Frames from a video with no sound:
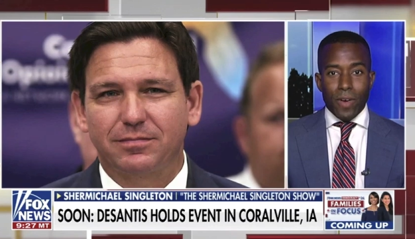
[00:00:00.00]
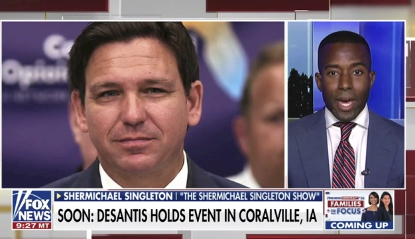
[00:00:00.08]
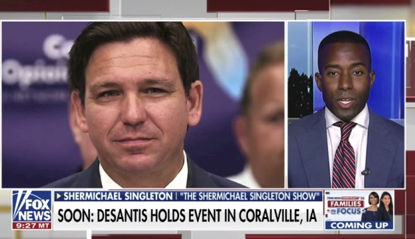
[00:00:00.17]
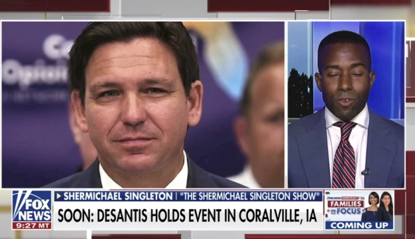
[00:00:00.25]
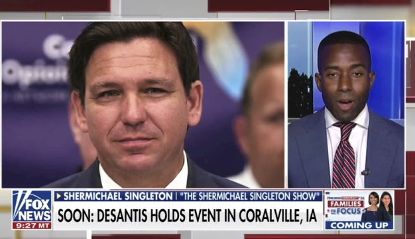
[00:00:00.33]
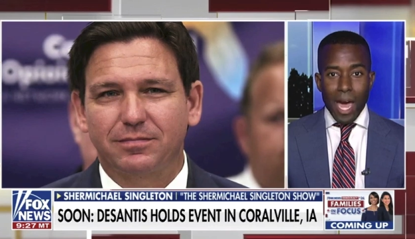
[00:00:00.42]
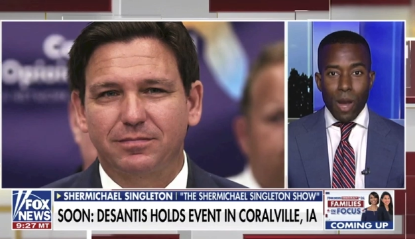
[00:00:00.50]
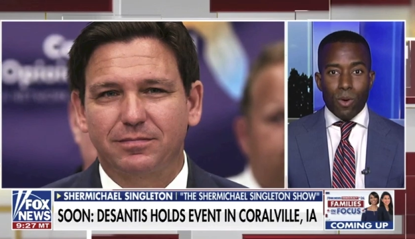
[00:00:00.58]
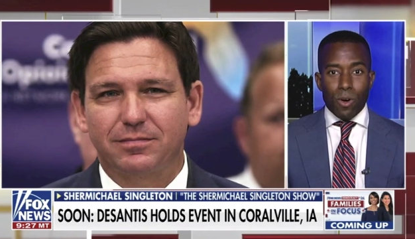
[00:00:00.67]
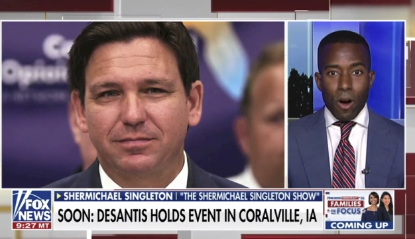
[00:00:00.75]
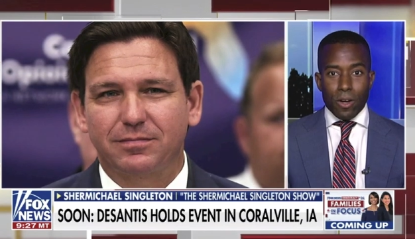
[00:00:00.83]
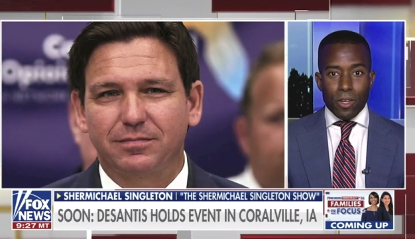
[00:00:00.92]
Speaker 1: factor, I
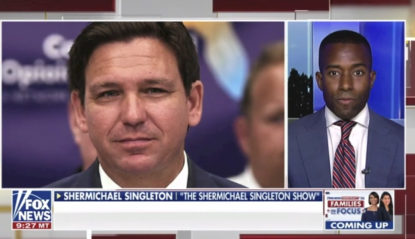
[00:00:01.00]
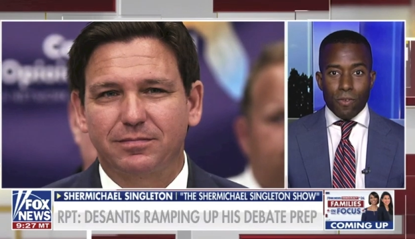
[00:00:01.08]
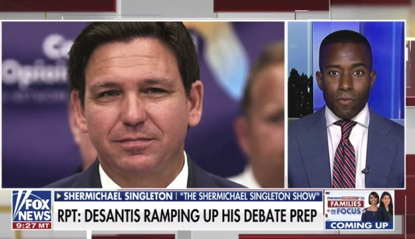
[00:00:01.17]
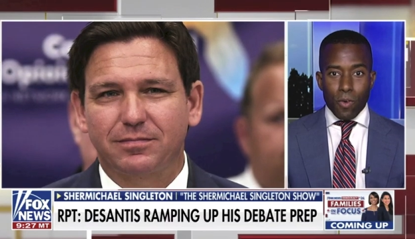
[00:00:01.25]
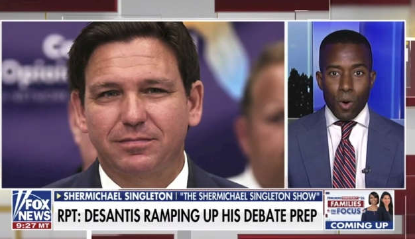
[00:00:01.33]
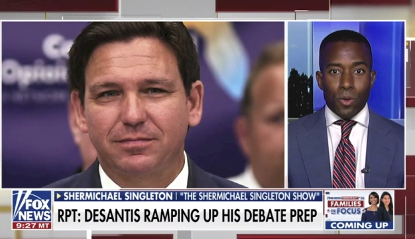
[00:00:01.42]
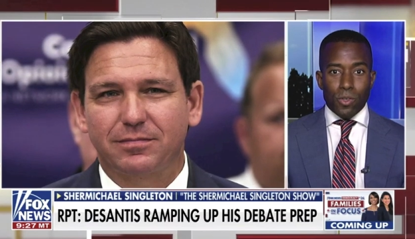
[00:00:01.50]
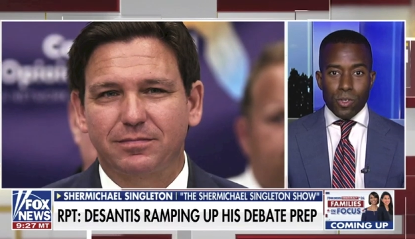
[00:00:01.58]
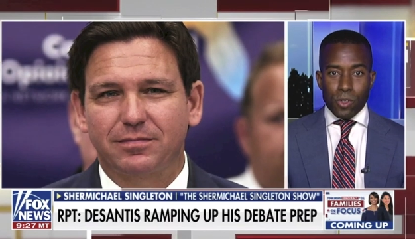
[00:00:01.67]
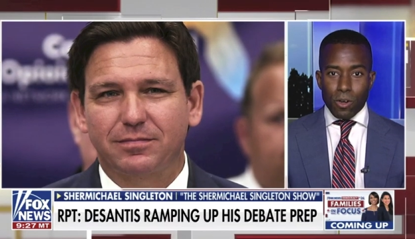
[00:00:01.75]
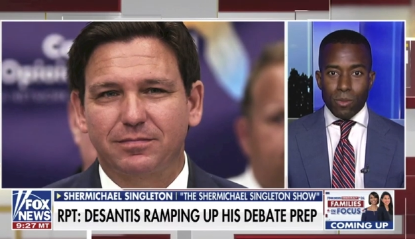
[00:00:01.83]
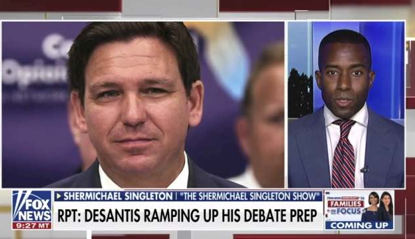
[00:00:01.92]
would argue, for voters in
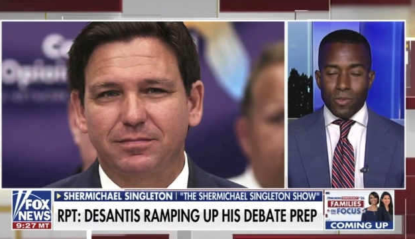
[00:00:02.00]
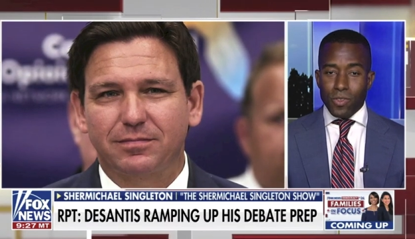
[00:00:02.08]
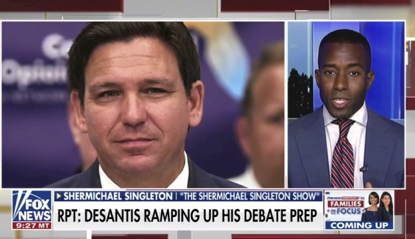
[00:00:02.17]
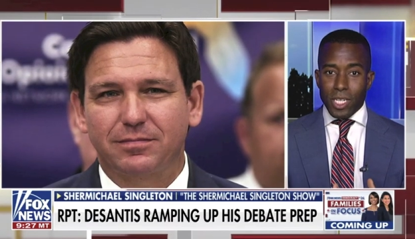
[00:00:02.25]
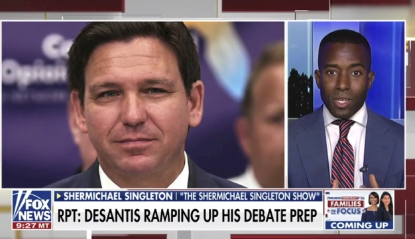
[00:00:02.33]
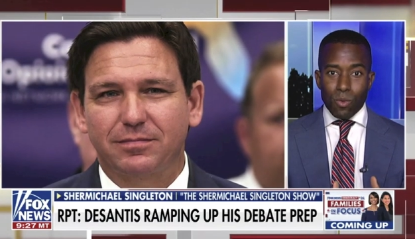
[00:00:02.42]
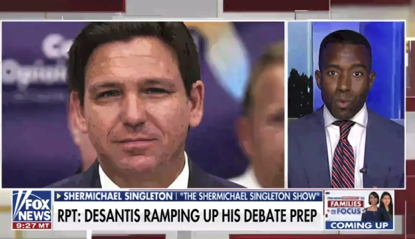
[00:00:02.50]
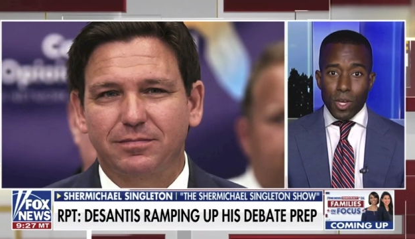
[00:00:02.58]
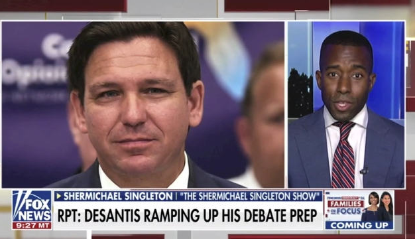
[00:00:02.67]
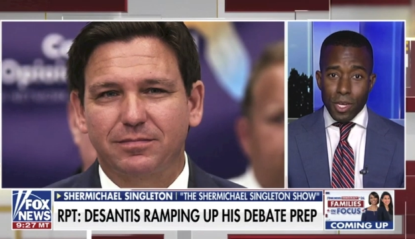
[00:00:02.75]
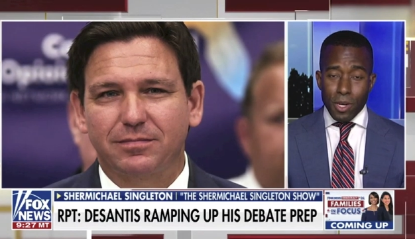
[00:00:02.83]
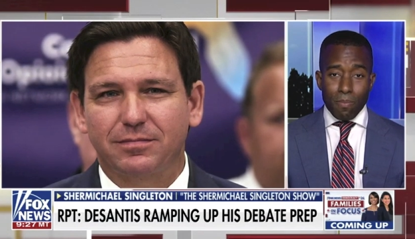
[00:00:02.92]
terms of sticking
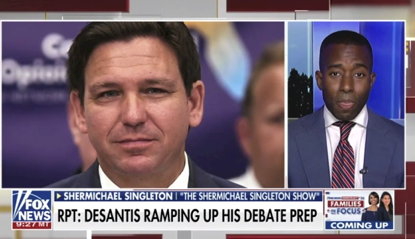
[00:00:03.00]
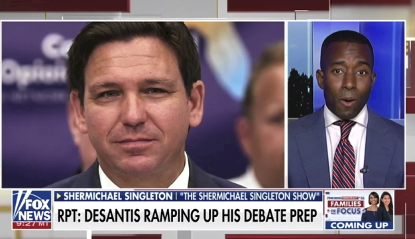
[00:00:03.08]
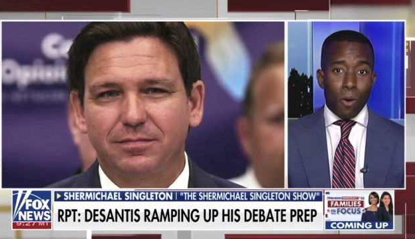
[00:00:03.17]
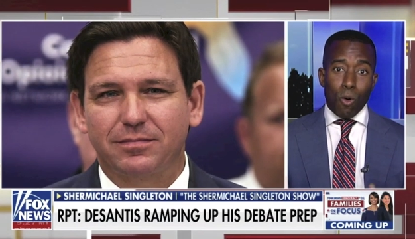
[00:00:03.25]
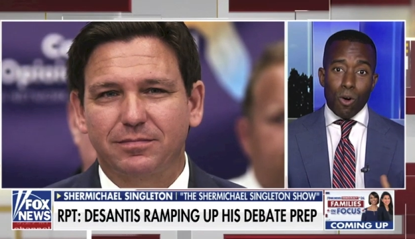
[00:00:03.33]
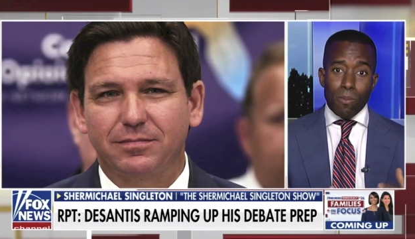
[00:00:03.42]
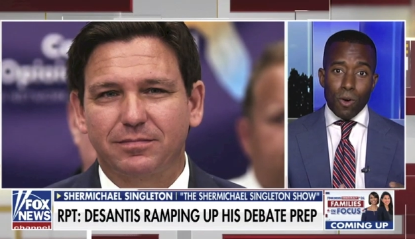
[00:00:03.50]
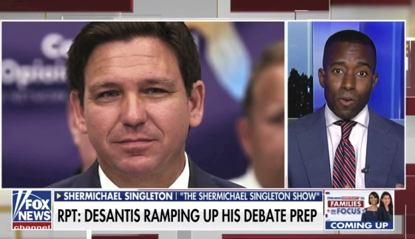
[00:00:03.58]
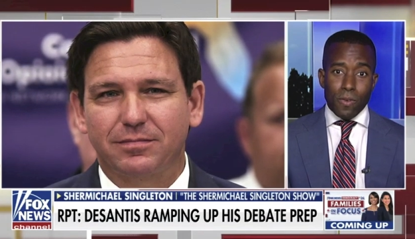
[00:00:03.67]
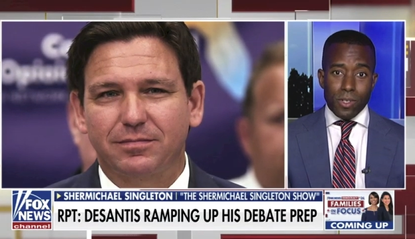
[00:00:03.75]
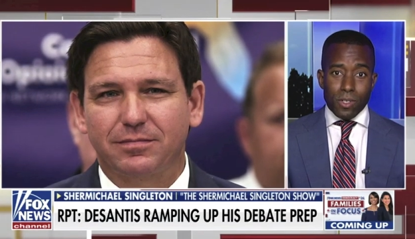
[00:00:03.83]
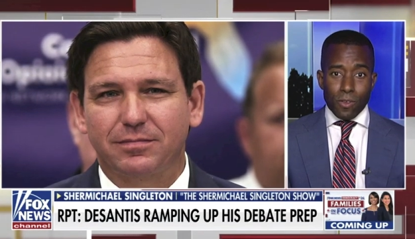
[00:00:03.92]
with him or
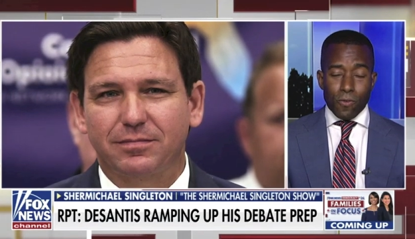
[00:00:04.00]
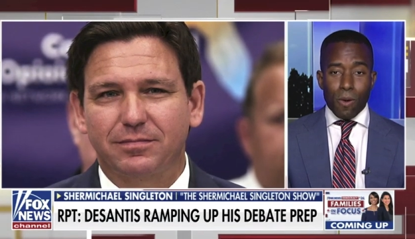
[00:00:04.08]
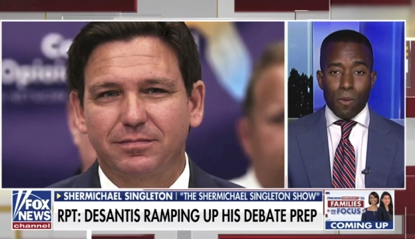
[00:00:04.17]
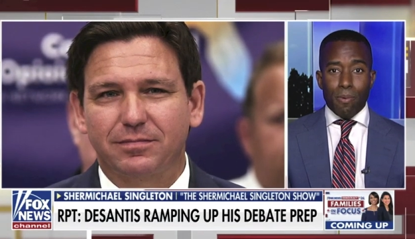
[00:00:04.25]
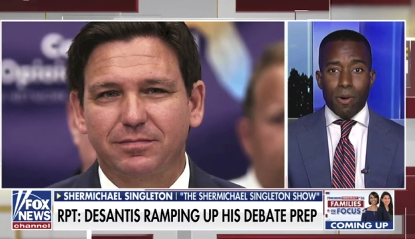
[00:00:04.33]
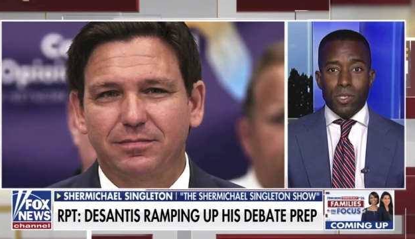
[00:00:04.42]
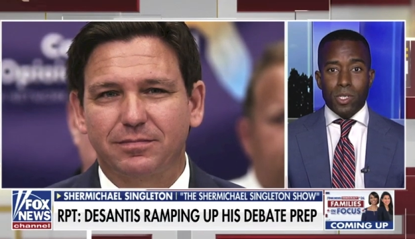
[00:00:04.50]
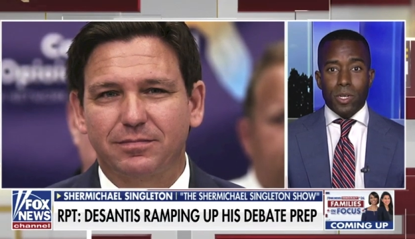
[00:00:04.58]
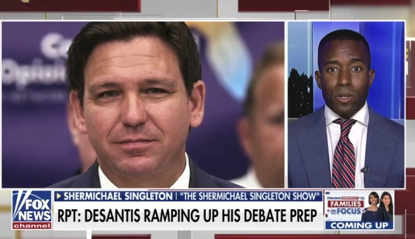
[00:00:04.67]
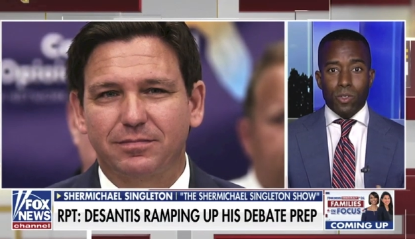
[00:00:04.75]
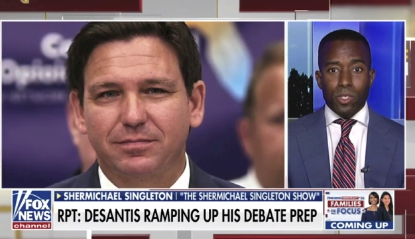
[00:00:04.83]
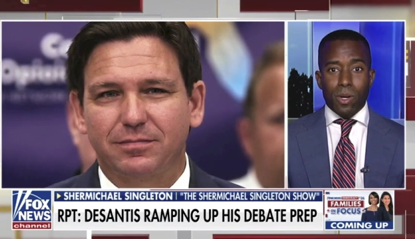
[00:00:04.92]
moving to the former
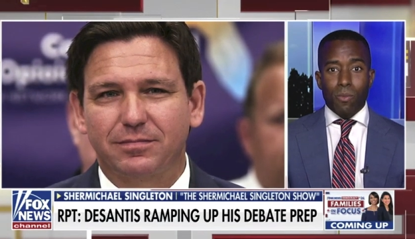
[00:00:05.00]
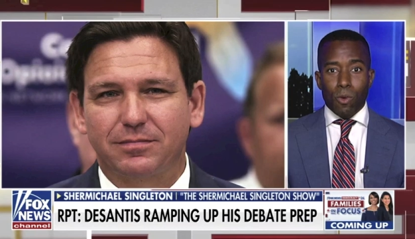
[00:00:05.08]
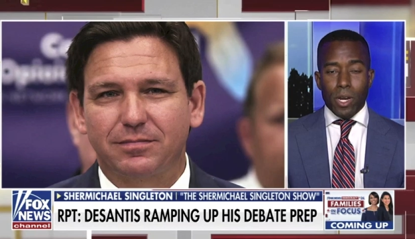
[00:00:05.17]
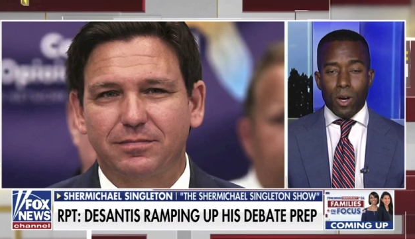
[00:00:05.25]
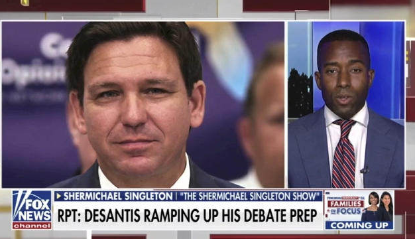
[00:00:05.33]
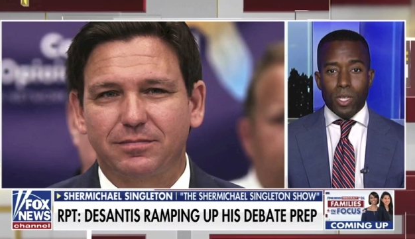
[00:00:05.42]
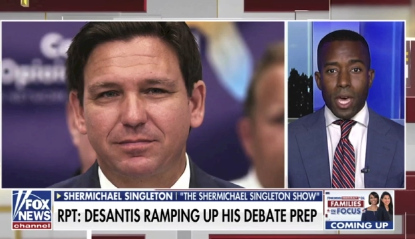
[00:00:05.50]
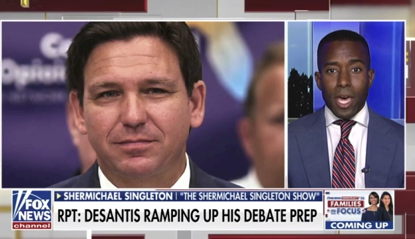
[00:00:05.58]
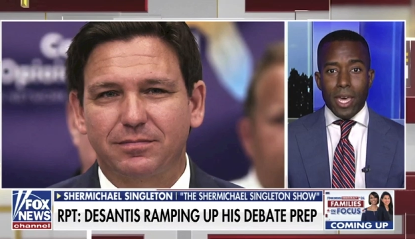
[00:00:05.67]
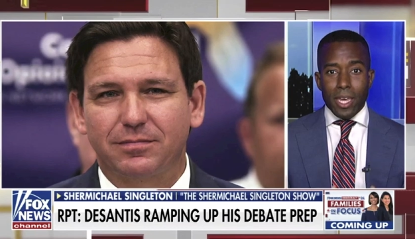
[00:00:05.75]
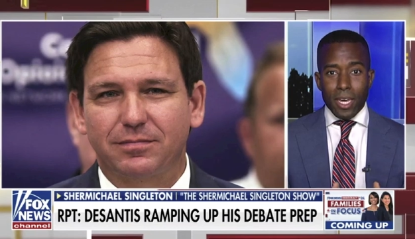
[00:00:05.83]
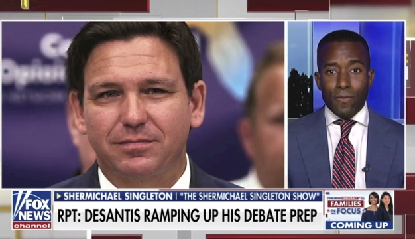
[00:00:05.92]
president or someone else.
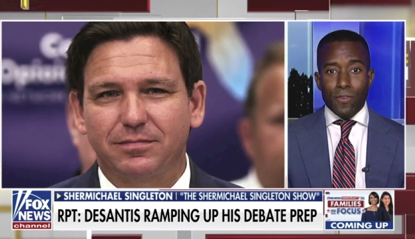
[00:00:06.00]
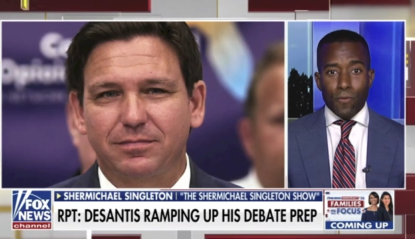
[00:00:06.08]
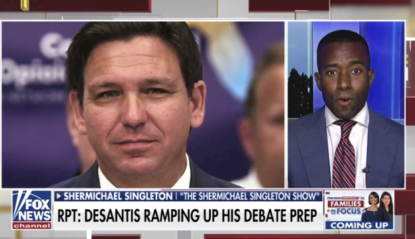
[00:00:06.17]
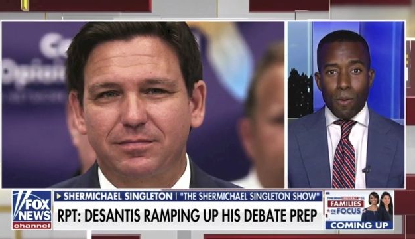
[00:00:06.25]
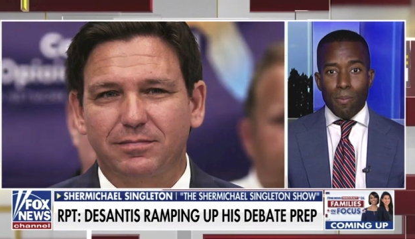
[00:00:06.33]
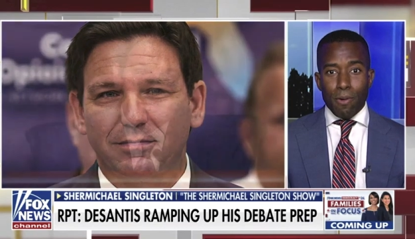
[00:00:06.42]
If the former